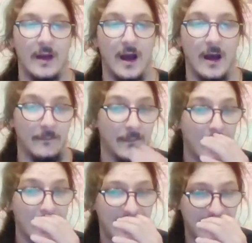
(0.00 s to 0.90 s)
of.
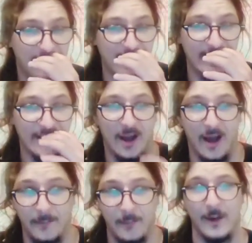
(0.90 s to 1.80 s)
This fight is
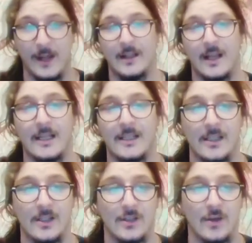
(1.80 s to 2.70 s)
up a weight
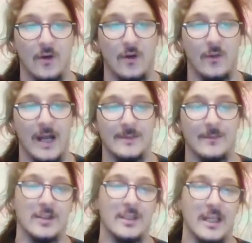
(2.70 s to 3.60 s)
class, so as
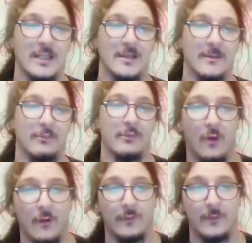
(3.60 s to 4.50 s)
much as that's a
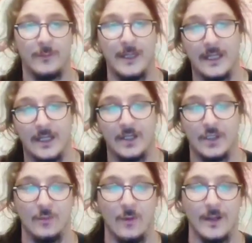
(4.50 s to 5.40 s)
pro for Lupita because
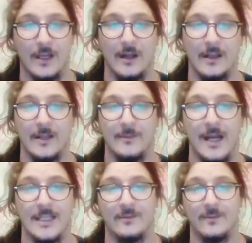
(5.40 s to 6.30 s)
she won't be cutting that
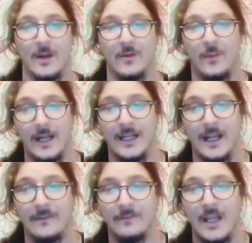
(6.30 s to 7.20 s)
massive amount of weight
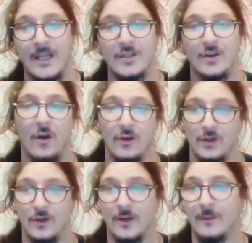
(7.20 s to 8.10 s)
again, she's
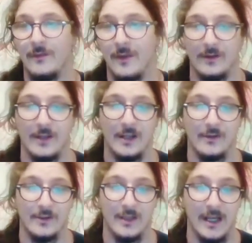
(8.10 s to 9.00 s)
also going to be fairly
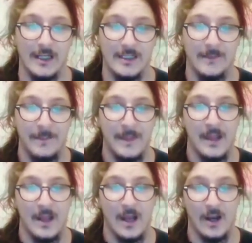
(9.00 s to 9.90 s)
undersized.
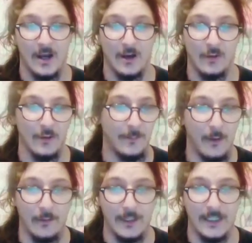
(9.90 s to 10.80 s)
Her
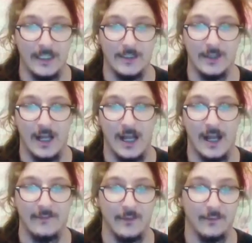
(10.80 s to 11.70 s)
opponent is going to
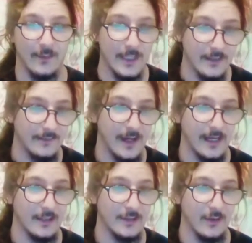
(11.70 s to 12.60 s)
have a reach
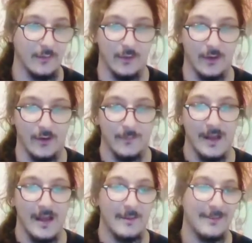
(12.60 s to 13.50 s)
advantage over her
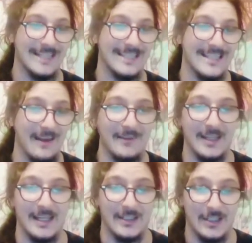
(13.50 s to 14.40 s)
by
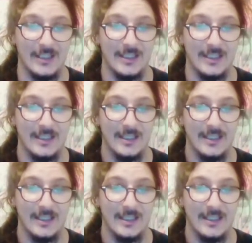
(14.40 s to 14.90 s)
7 inches.